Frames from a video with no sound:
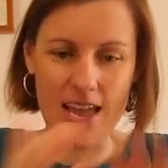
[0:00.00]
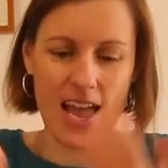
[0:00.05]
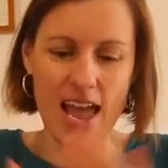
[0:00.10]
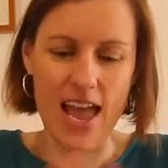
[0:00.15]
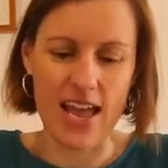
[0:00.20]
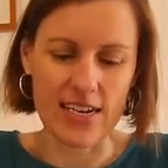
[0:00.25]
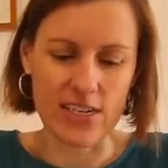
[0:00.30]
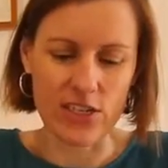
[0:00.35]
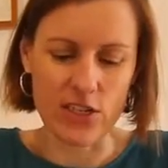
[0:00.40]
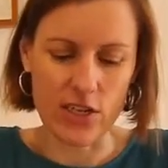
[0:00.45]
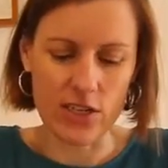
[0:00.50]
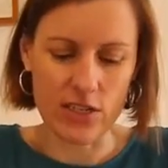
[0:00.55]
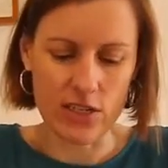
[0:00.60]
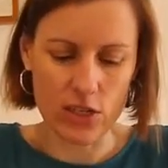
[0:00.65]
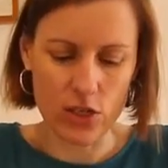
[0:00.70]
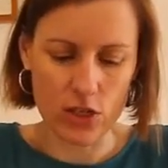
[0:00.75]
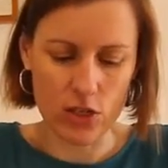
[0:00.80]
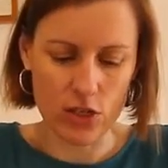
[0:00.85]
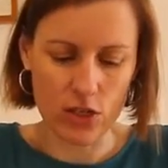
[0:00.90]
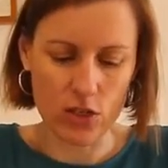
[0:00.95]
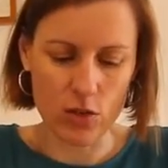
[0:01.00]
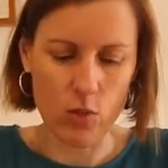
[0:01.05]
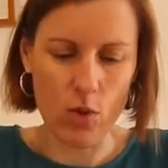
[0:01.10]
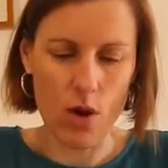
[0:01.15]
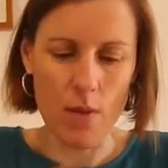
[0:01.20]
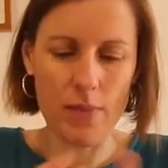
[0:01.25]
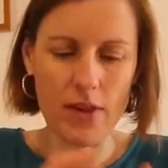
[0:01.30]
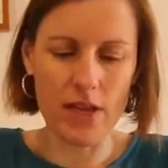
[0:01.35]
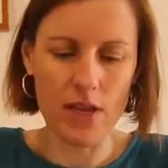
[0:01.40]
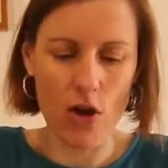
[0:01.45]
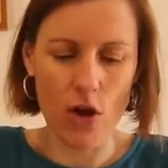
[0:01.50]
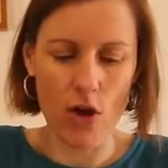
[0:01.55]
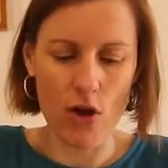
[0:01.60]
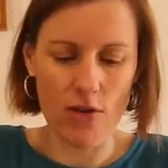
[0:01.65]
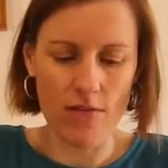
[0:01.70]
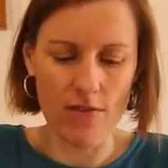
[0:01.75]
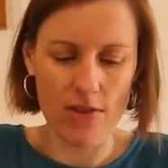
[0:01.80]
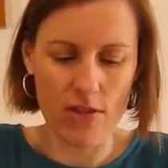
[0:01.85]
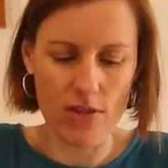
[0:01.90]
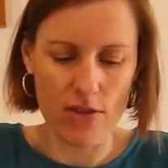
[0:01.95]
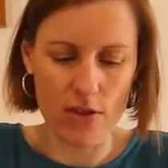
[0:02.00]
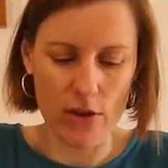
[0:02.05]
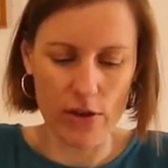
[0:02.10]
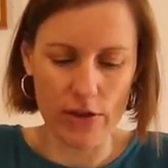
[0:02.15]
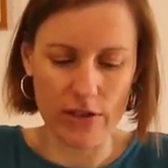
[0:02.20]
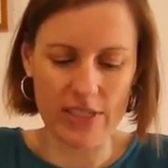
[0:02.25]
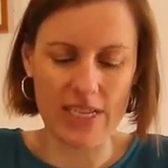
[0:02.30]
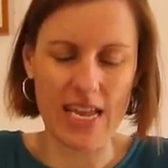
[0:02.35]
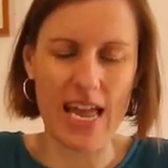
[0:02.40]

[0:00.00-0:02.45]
and just swapping over those